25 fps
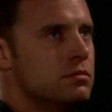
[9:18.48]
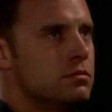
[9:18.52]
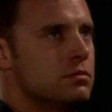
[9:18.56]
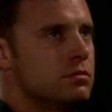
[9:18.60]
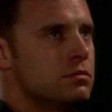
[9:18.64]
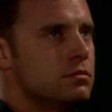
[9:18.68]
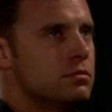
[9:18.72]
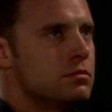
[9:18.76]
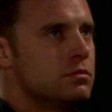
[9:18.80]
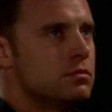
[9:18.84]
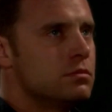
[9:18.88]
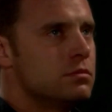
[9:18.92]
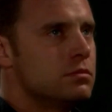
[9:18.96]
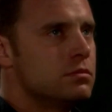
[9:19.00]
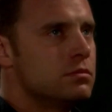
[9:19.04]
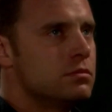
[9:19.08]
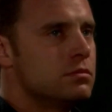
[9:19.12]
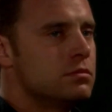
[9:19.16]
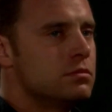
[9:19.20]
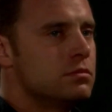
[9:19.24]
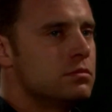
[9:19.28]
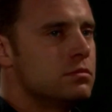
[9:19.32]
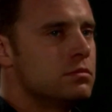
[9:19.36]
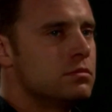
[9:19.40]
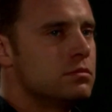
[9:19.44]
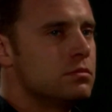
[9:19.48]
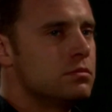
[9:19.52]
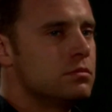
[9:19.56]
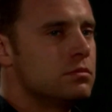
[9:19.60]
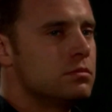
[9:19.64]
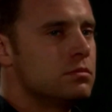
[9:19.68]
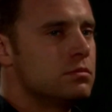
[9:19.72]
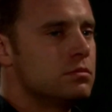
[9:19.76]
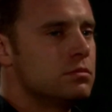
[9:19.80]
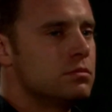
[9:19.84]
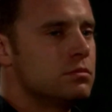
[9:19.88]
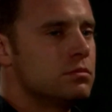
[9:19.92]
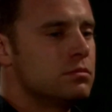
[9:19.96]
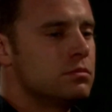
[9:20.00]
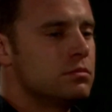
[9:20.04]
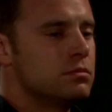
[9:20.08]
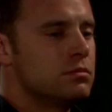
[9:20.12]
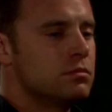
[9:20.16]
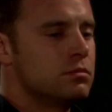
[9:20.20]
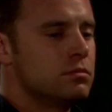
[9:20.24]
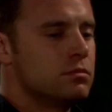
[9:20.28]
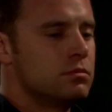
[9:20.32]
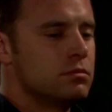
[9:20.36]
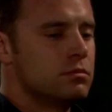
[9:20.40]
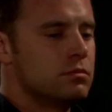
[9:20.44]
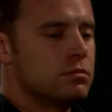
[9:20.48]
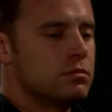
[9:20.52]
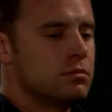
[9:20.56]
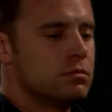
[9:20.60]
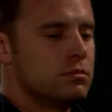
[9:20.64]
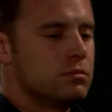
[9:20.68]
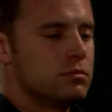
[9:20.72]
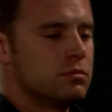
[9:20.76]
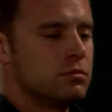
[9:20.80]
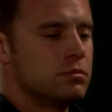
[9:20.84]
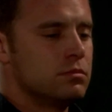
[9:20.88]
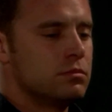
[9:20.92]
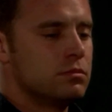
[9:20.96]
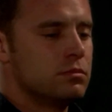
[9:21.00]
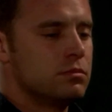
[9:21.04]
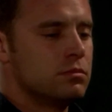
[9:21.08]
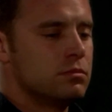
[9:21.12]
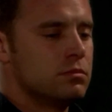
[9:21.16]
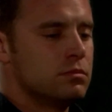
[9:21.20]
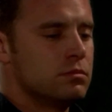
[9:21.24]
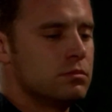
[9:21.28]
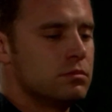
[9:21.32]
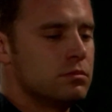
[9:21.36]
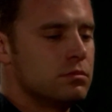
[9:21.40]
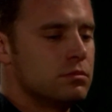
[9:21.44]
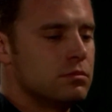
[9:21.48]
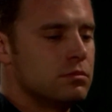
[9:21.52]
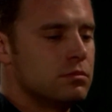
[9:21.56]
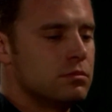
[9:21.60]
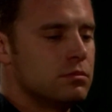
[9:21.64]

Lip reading: (silence)